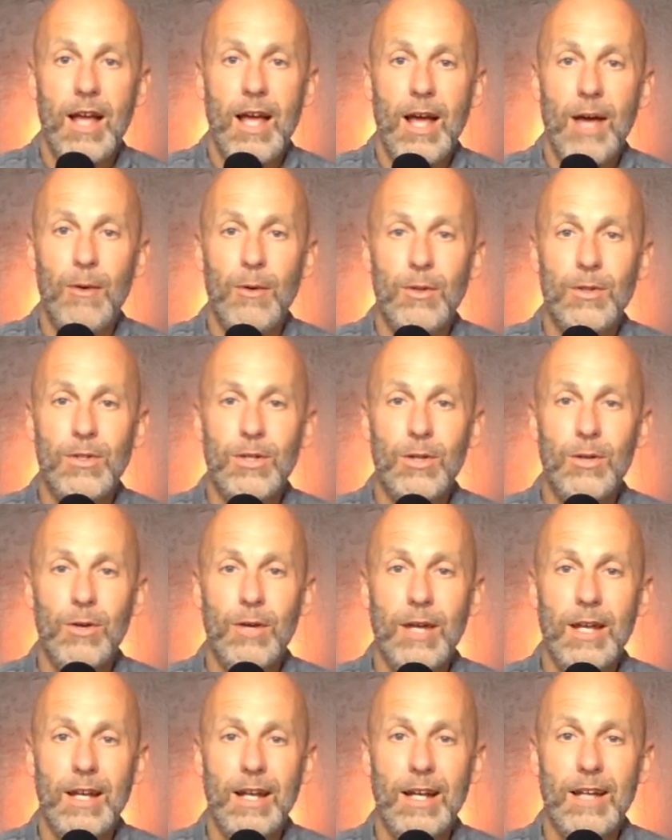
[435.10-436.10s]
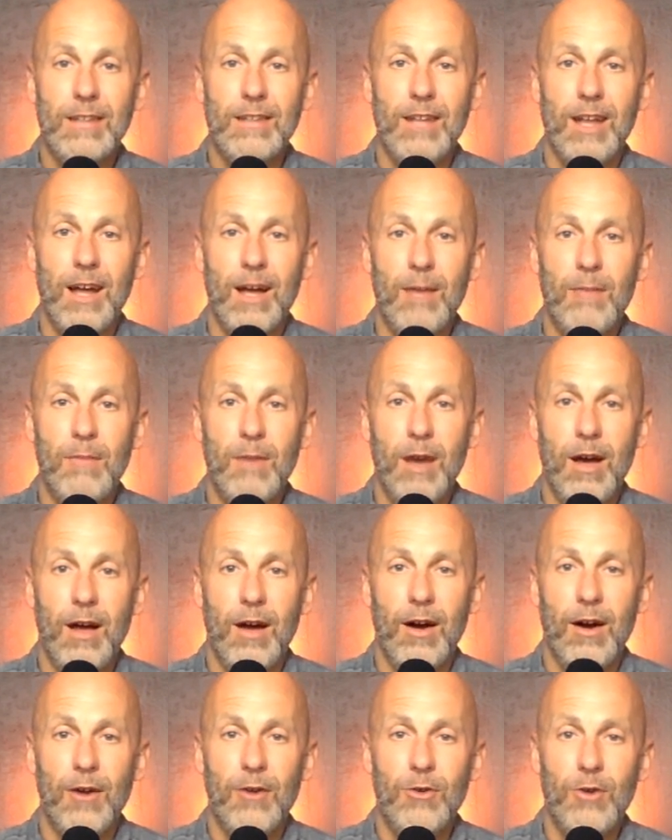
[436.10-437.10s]
and we'll see you again next time
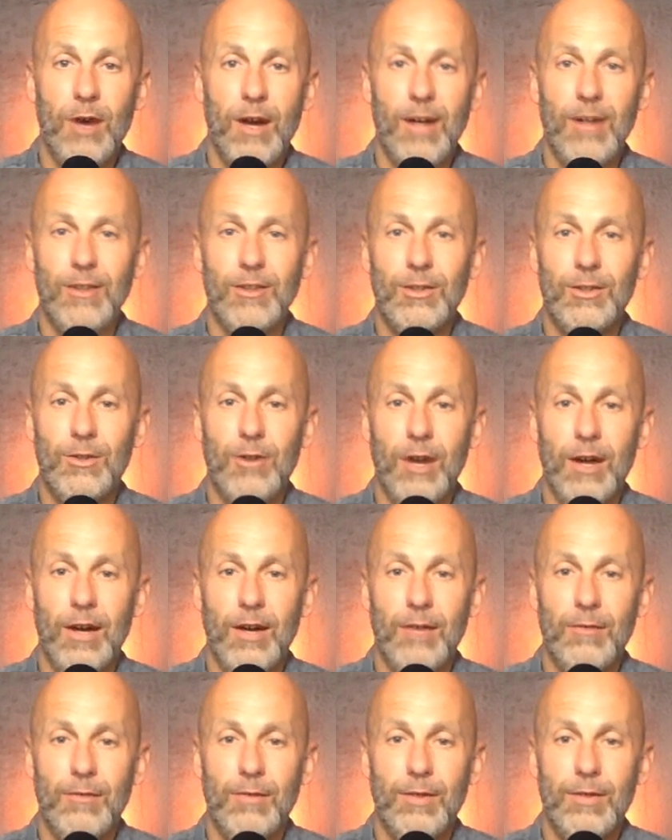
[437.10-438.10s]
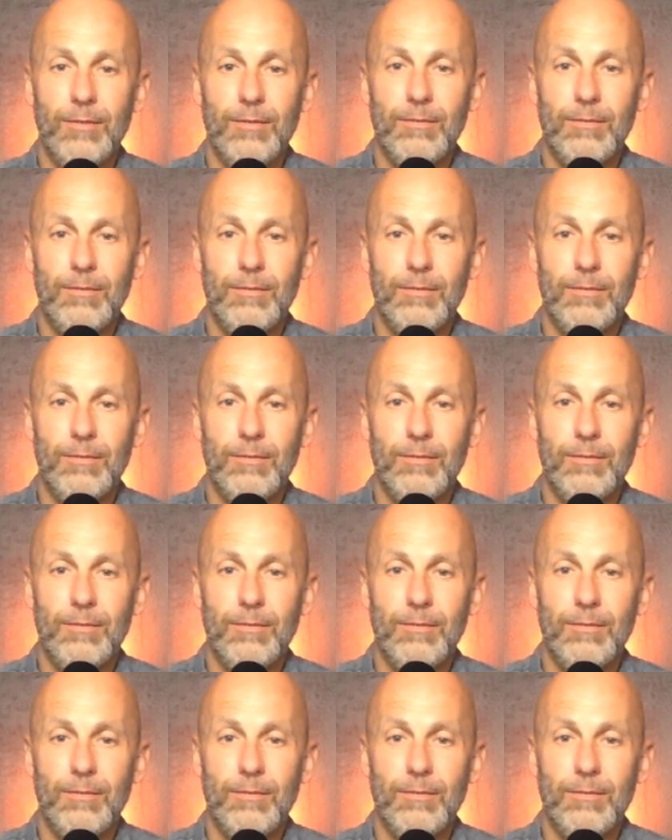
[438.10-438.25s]
on our Trials to Triumph.